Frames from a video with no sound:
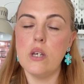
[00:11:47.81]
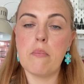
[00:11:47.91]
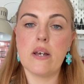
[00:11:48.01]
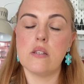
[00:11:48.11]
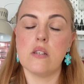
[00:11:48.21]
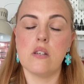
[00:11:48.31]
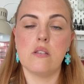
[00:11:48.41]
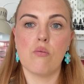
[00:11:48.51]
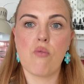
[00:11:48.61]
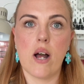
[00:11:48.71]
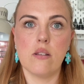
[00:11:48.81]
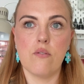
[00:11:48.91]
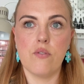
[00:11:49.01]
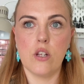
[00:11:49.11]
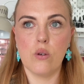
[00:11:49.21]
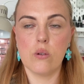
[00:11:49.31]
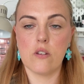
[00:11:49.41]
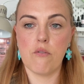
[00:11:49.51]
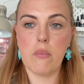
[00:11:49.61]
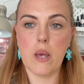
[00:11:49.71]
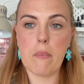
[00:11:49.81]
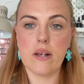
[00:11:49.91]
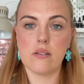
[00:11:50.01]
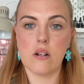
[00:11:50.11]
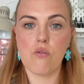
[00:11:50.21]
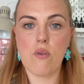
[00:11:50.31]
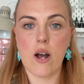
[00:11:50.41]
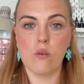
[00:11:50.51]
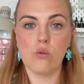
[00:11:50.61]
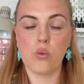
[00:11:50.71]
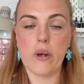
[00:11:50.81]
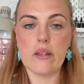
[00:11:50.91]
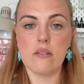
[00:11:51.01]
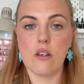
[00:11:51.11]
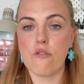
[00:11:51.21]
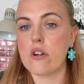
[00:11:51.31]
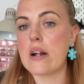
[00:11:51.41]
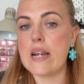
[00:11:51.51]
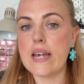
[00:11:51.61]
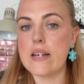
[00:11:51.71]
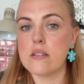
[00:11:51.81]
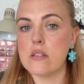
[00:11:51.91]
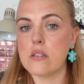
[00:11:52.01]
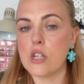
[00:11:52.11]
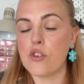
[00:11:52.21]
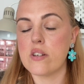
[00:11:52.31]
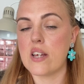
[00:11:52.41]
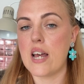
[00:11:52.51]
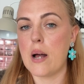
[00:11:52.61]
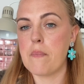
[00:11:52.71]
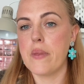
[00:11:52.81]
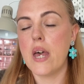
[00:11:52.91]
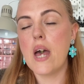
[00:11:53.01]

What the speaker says: You might see some random videos of me messing around with different clays and stuff because I'm